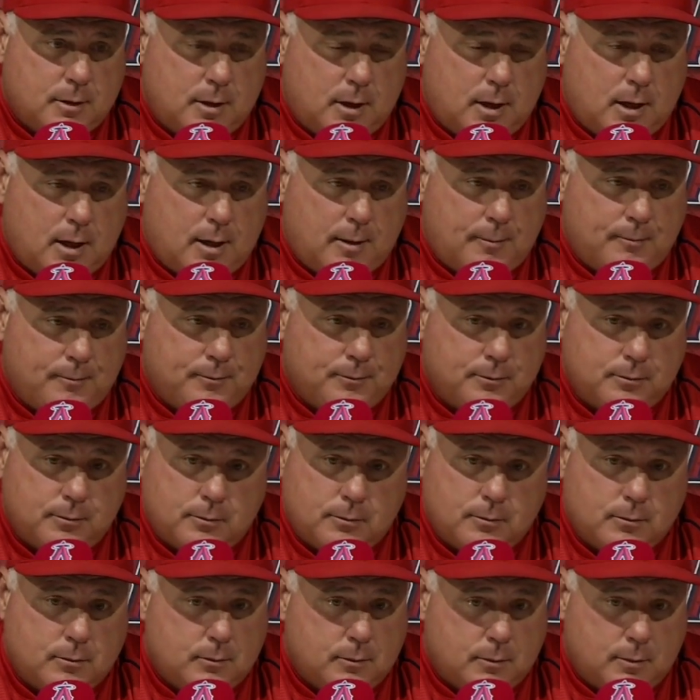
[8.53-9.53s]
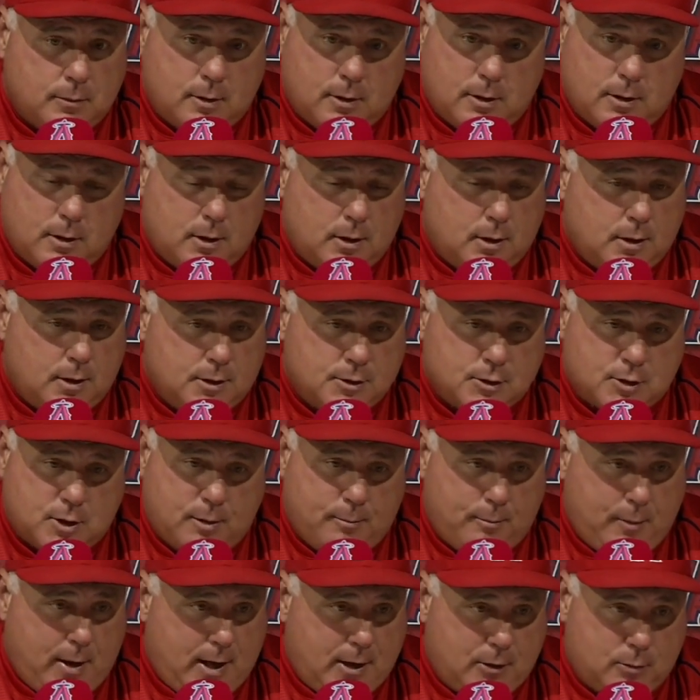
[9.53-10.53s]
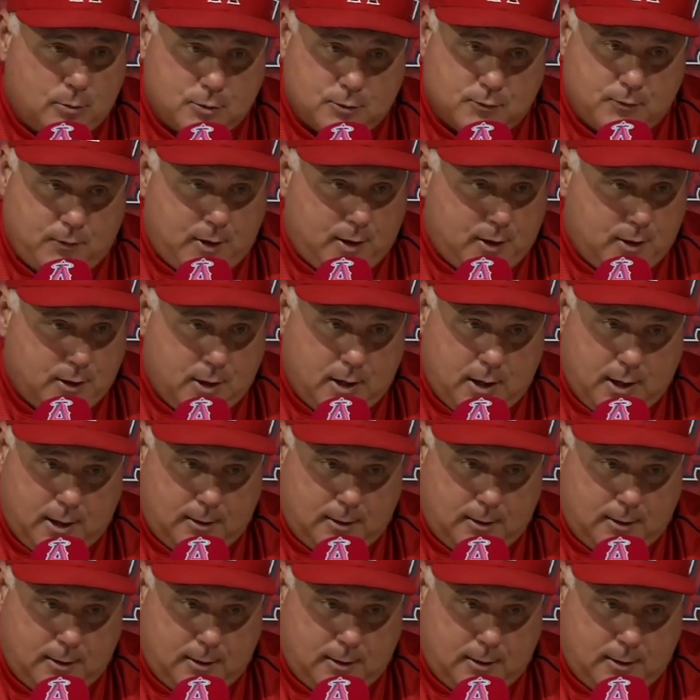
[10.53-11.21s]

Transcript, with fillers: Um, His command was very,